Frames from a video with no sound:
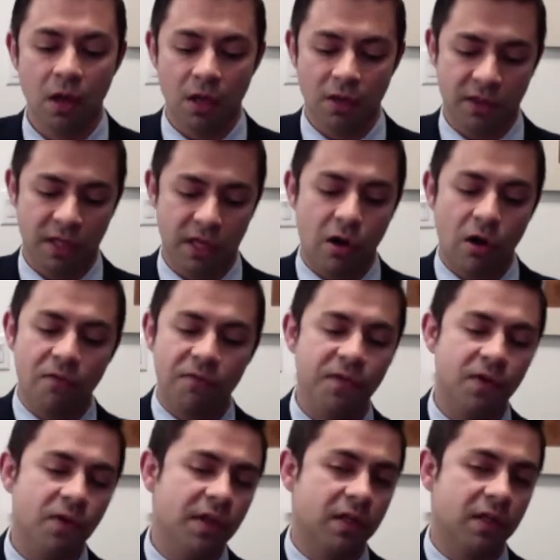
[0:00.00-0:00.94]
They all
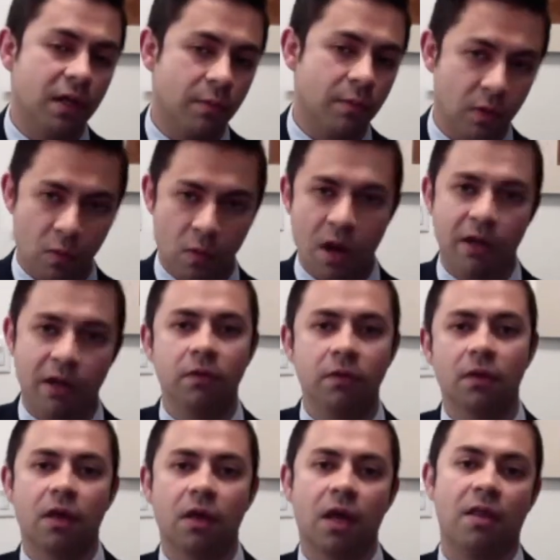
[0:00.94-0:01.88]
feel like number one.
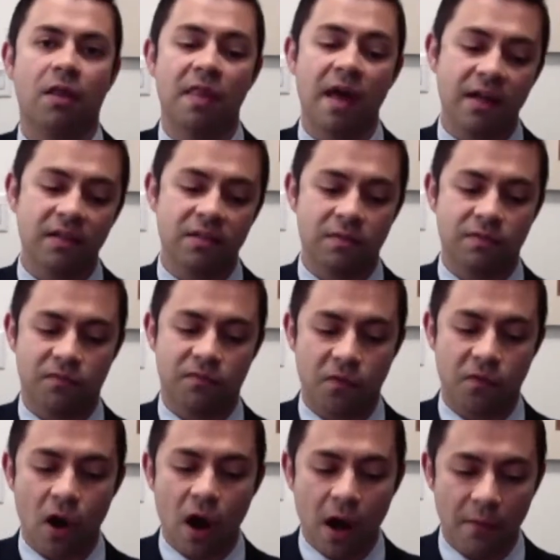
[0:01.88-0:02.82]
And that's
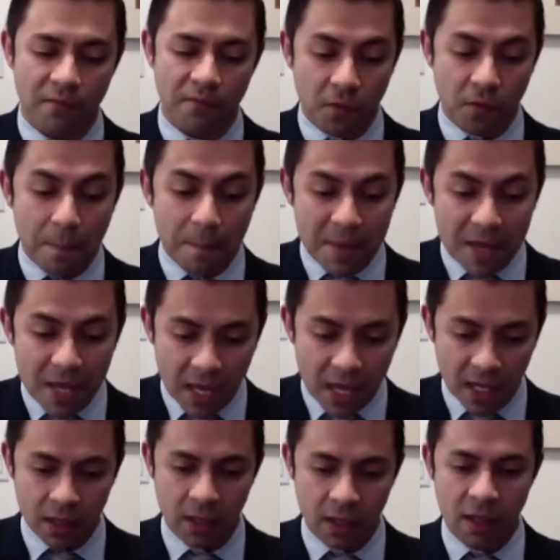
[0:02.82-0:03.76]
for
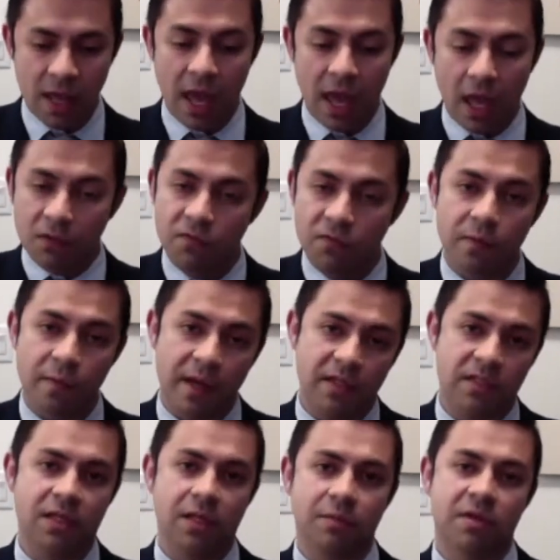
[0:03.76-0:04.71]
me and for my
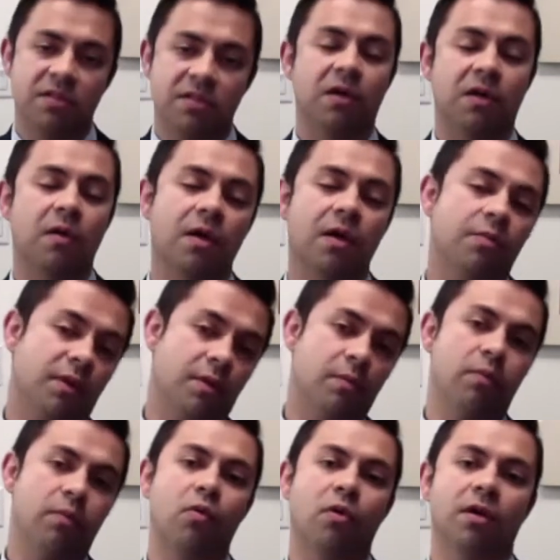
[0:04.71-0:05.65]
team, that's incredibly
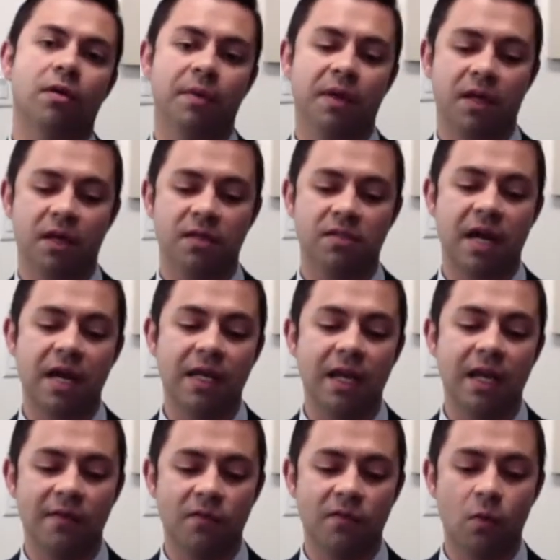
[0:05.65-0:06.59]
important, because I
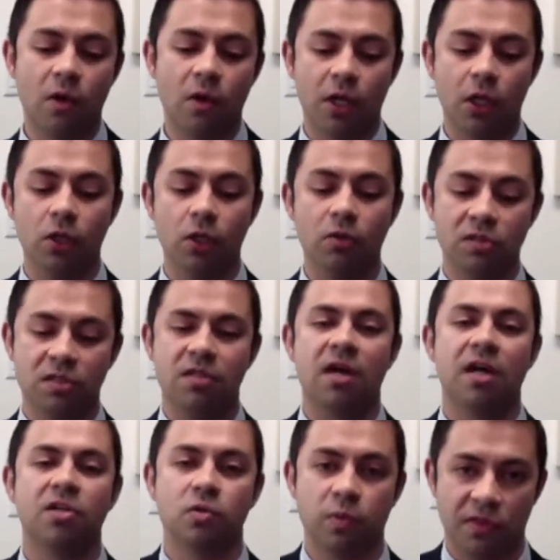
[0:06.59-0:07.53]
never want to lose
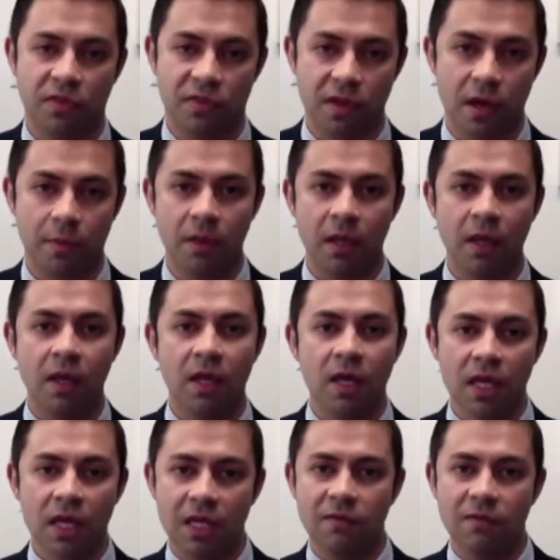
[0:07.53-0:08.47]
touch with them,
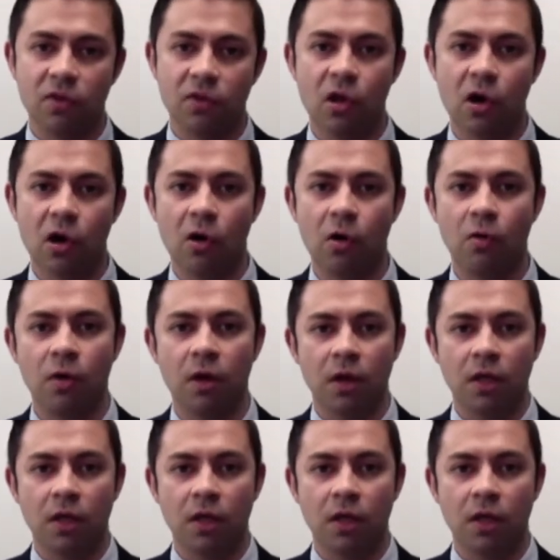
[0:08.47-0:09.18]
even though,